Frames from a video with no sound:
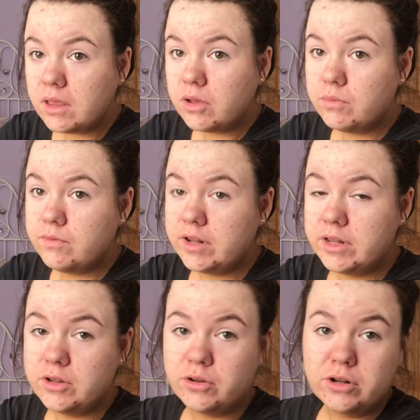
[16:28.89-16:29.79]
Hopefully
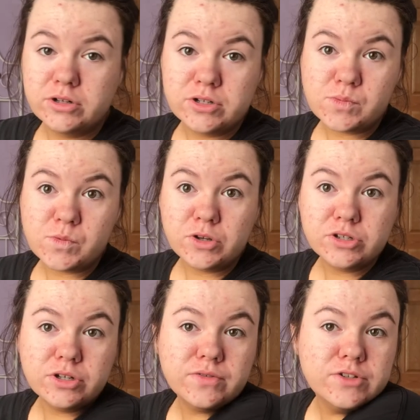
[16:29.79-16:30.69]
the colour doesn't wash
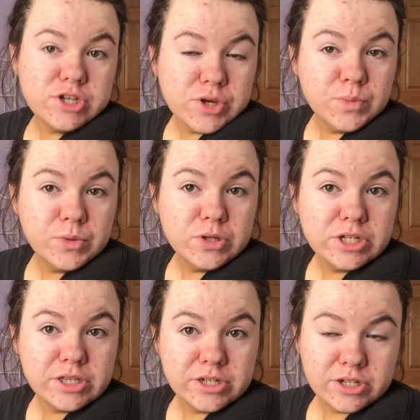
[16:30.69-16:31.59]
off too much
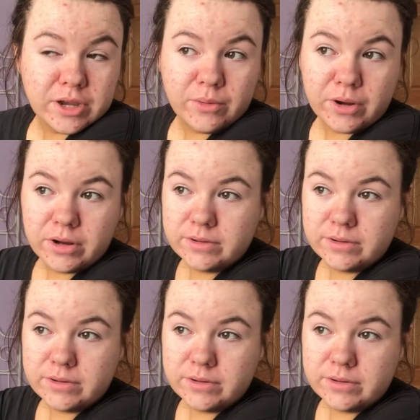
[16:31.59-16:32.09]
in the shower,